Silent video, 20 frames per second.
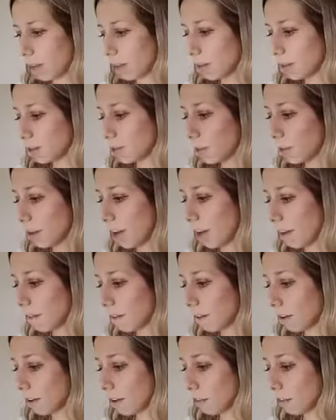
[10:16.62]
So
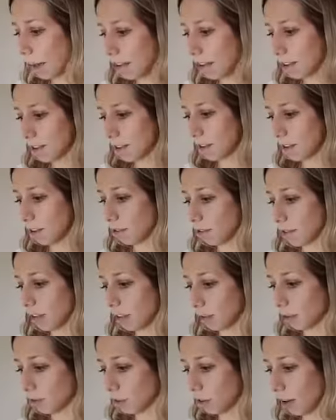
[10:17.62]
whenever you're balancing your
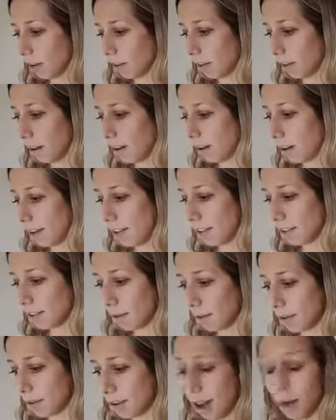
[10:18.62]
sacral chakra, it's
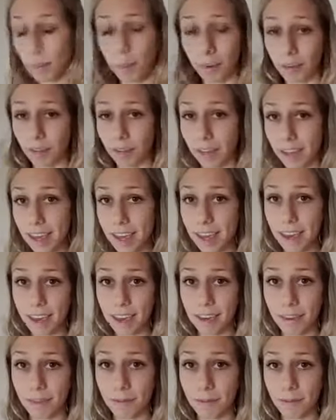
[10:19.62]
going to help
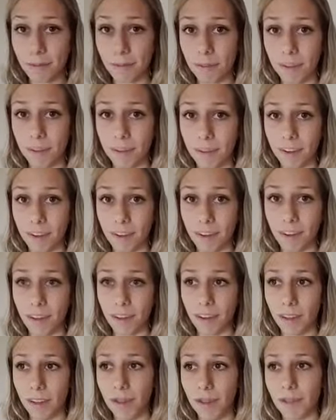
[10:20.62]
relieve
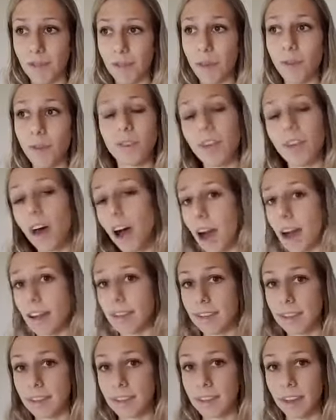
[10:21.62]
those
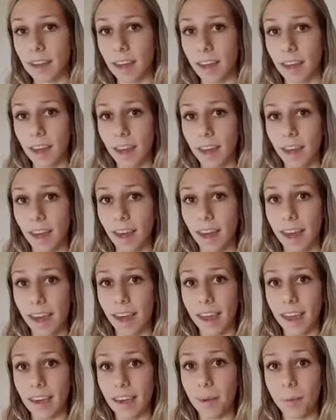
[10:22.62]
thoughts.
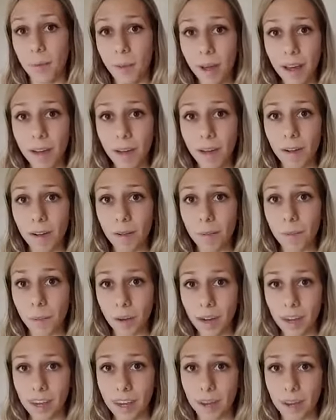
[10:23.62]
And it will
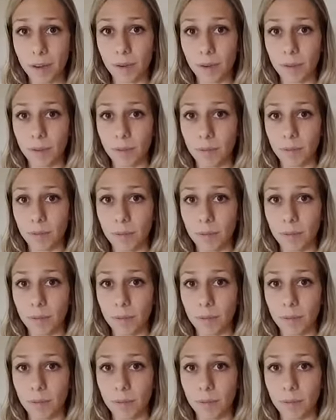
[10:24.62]
bring you